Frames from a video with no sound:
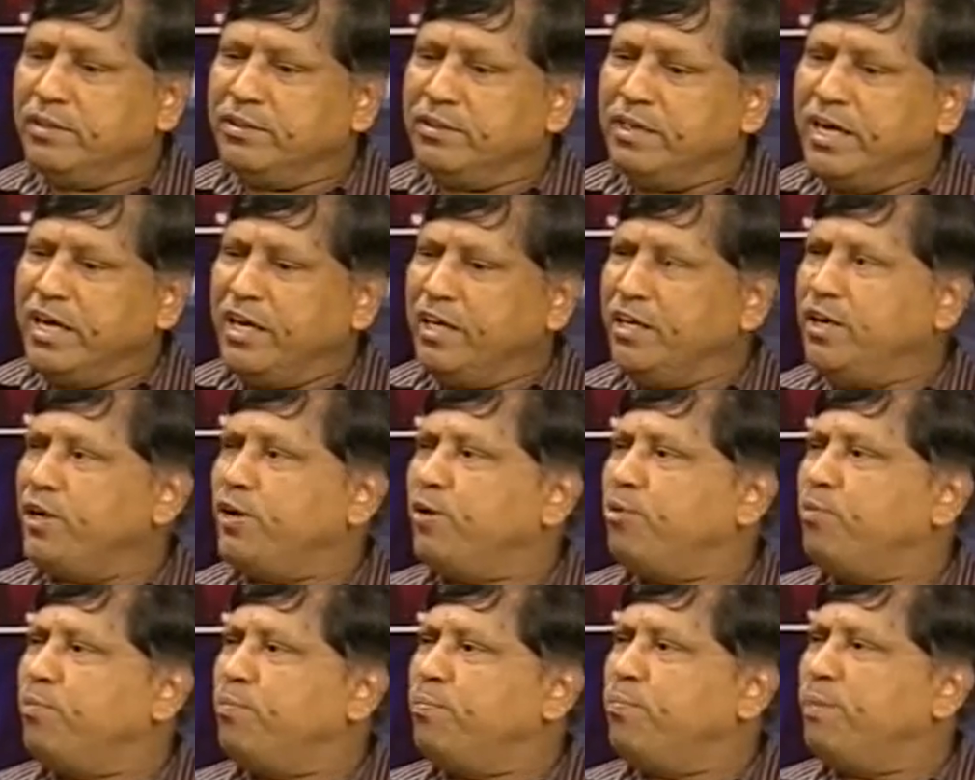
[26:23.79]
There
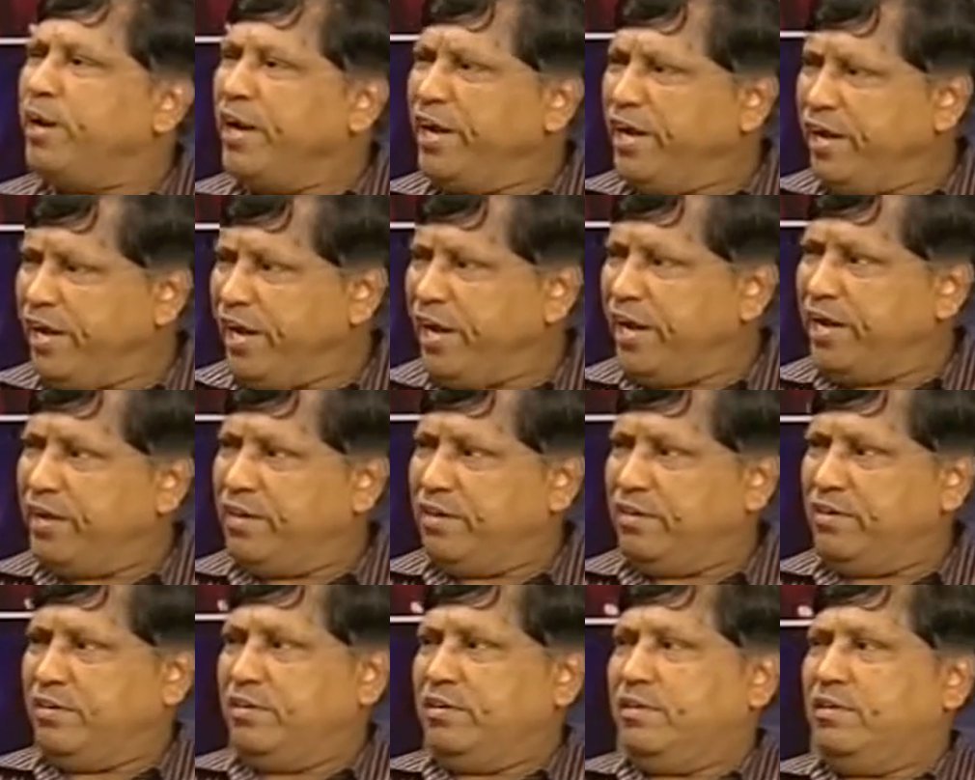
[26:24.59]
you bring
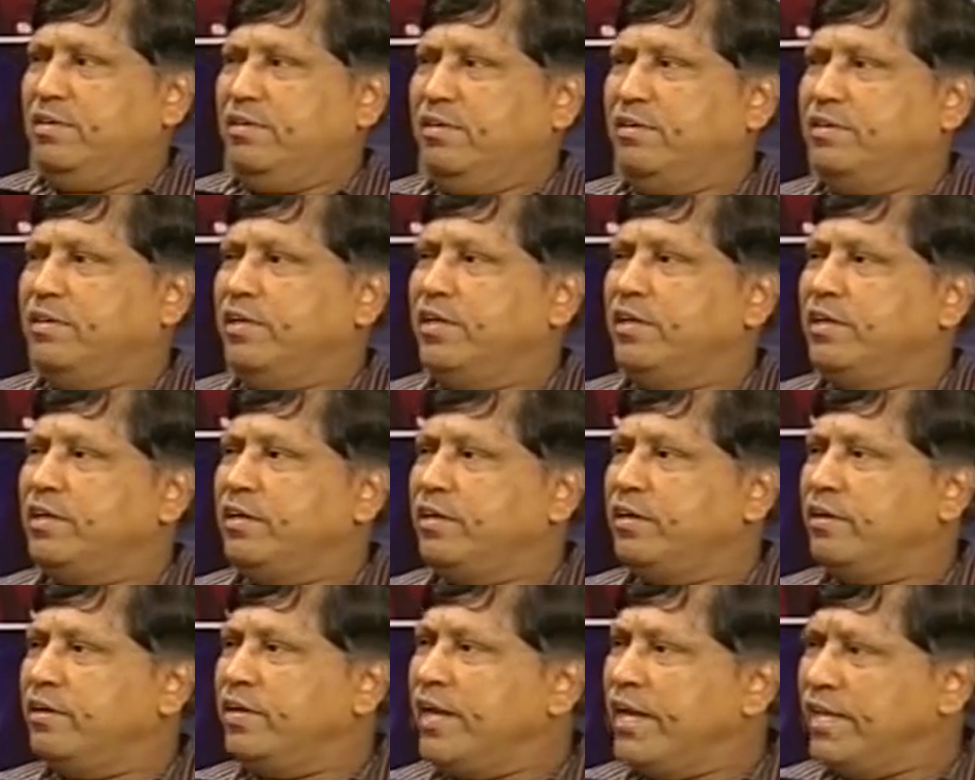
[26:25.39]
in the
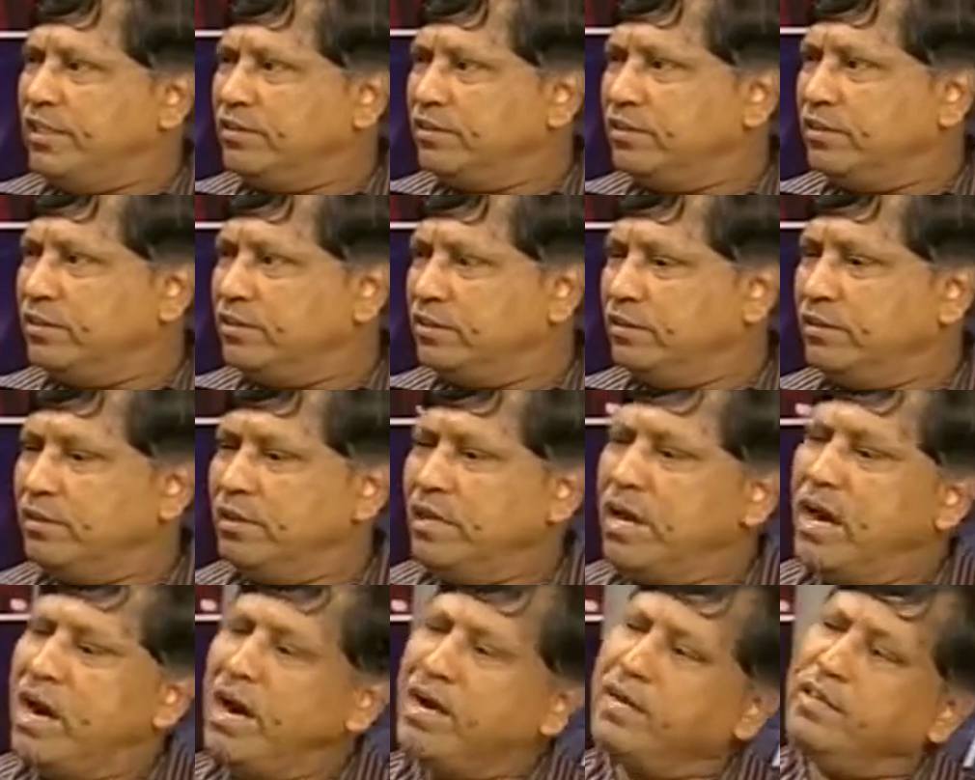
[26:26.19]
text
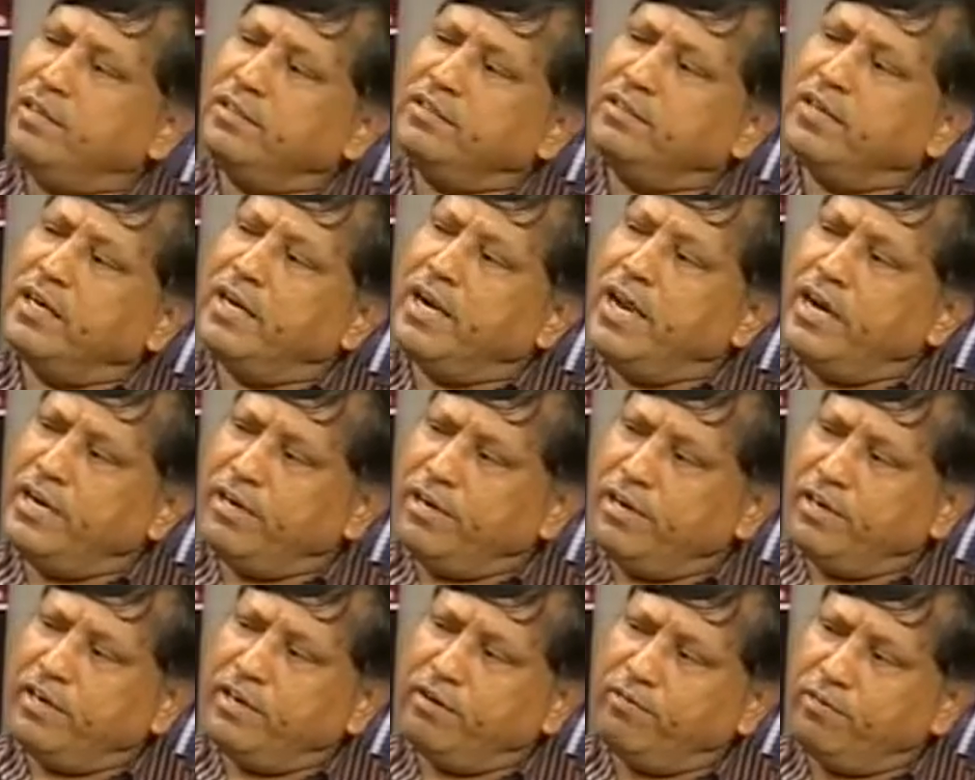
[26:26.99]
and the
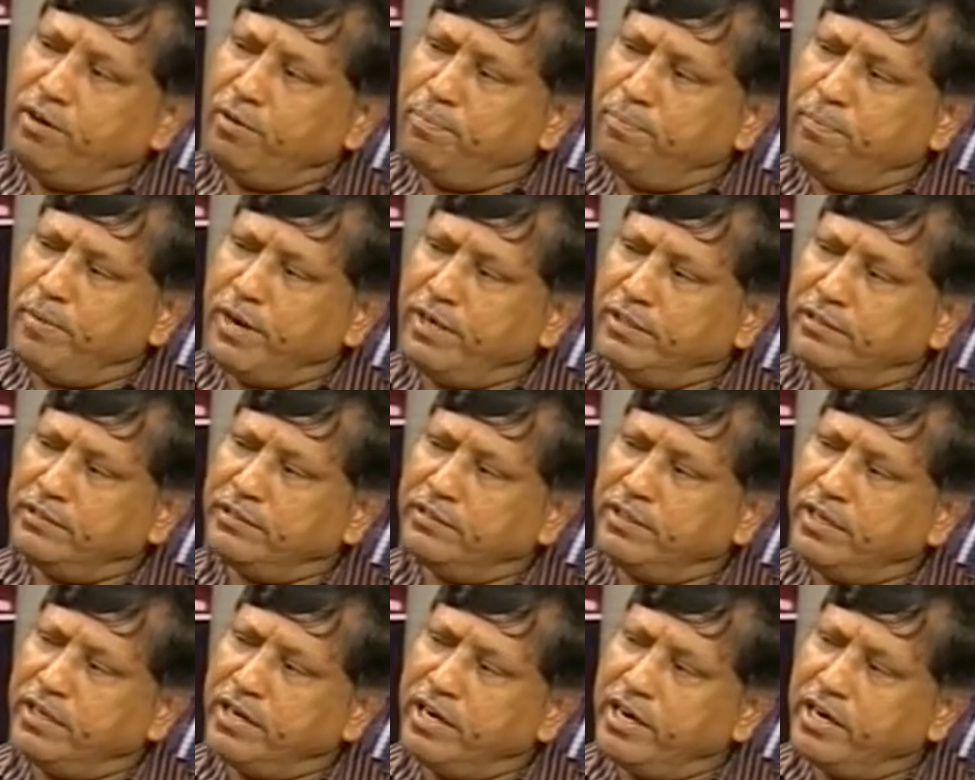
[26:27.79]
later
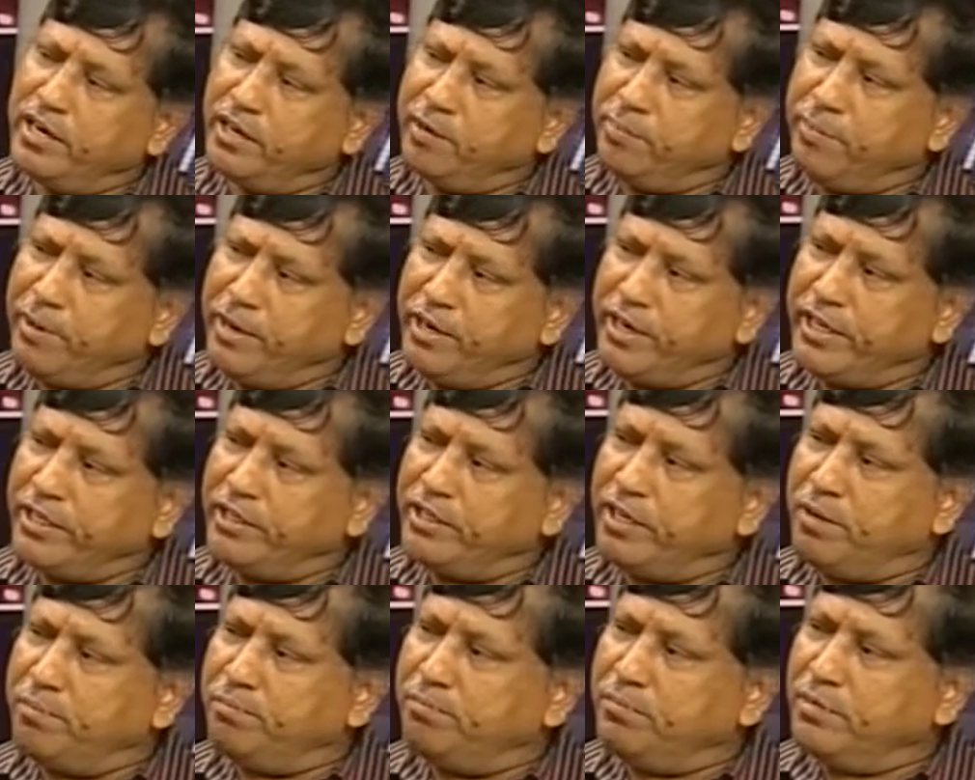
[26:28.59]
developments in
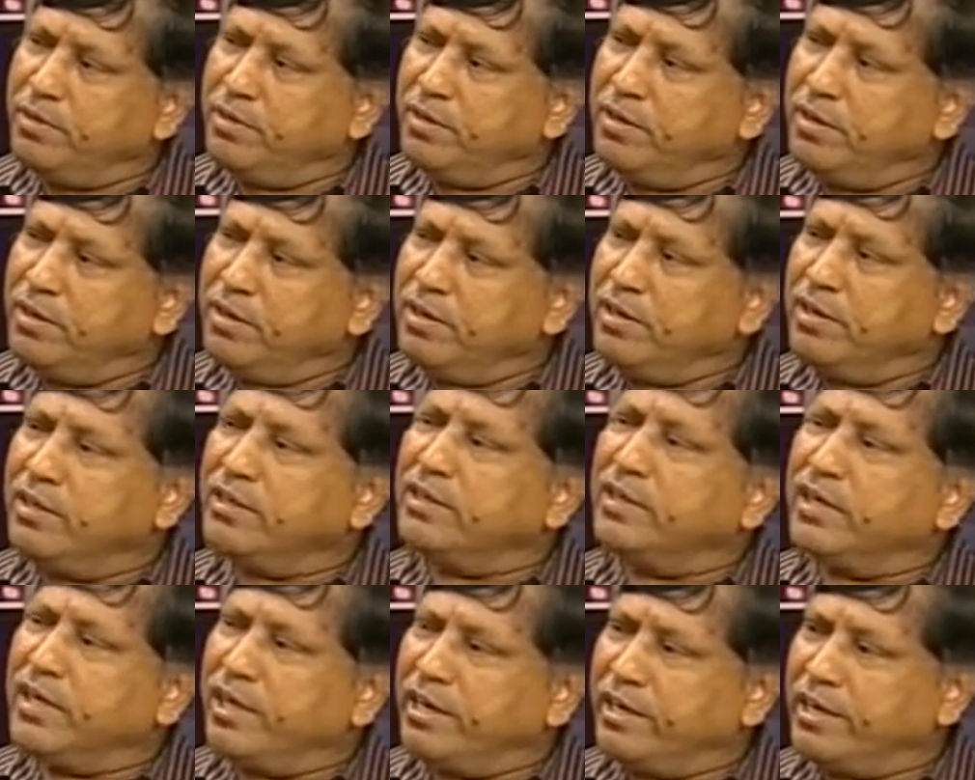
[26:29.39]
interpreting them
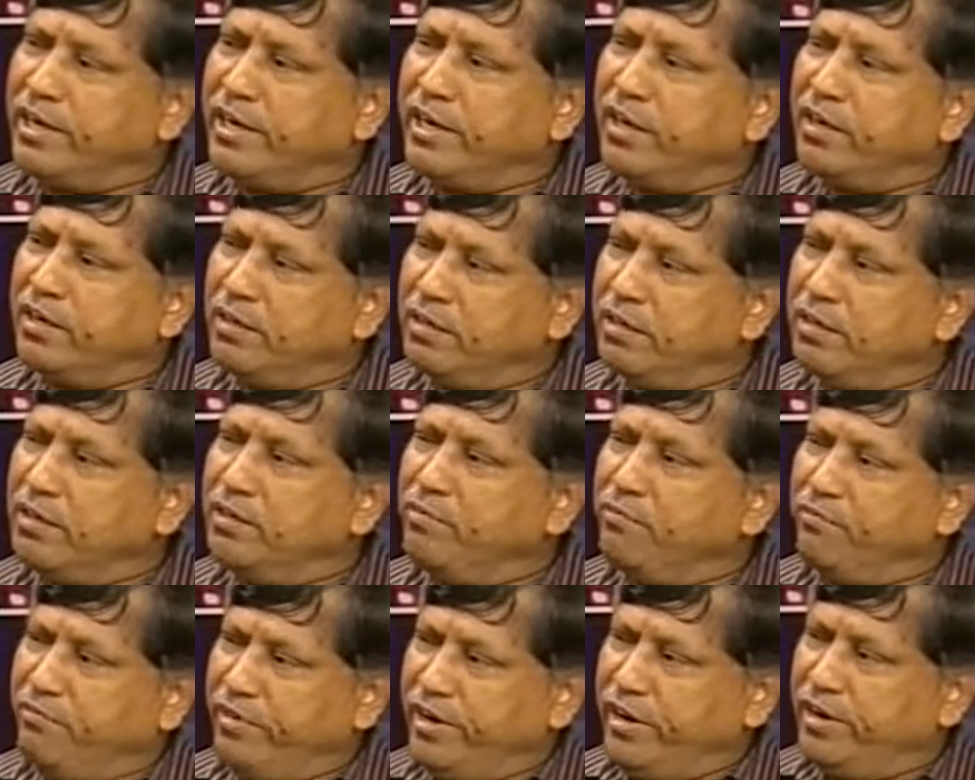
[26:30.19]
in the critical
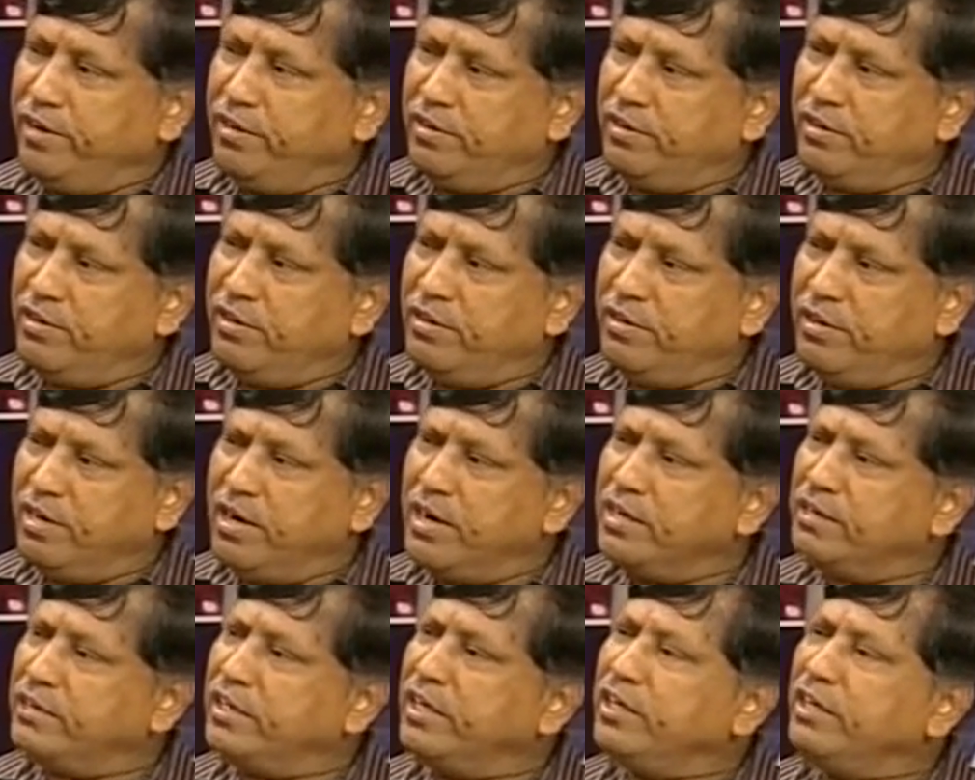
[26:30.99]
field,
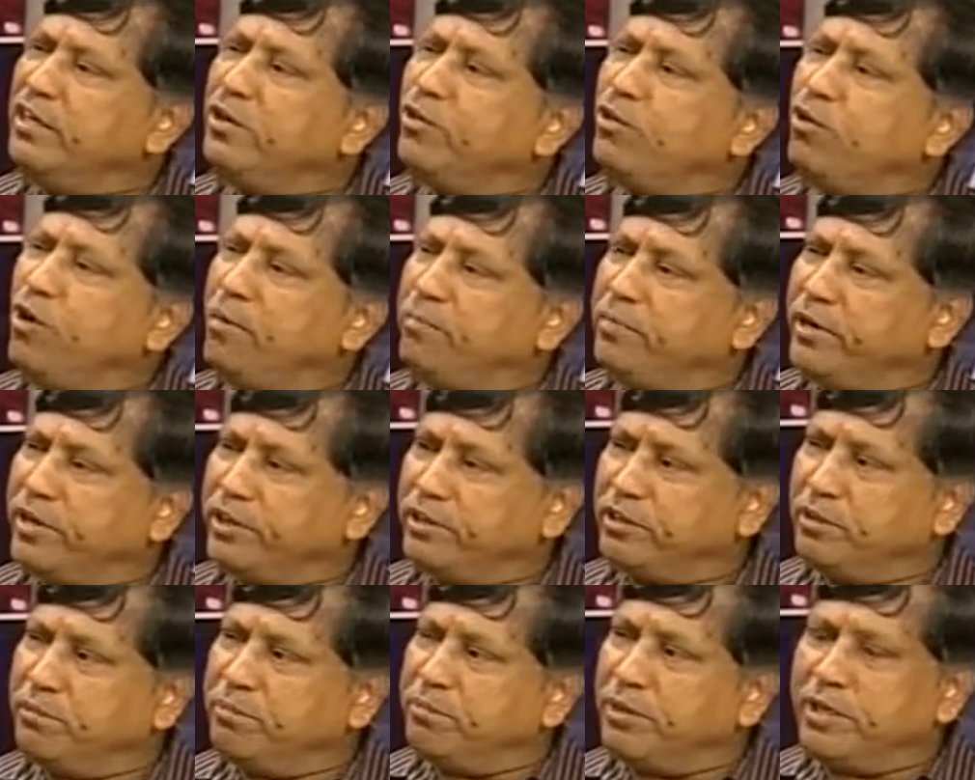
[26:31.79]
and then you
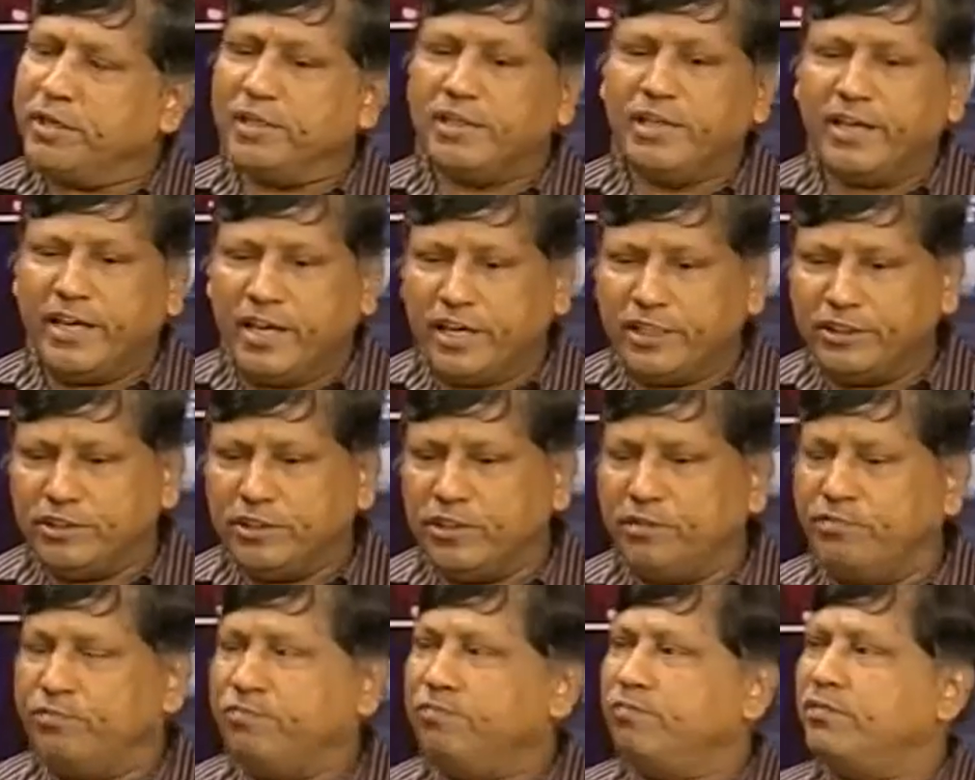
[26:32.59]
update them. But in the case of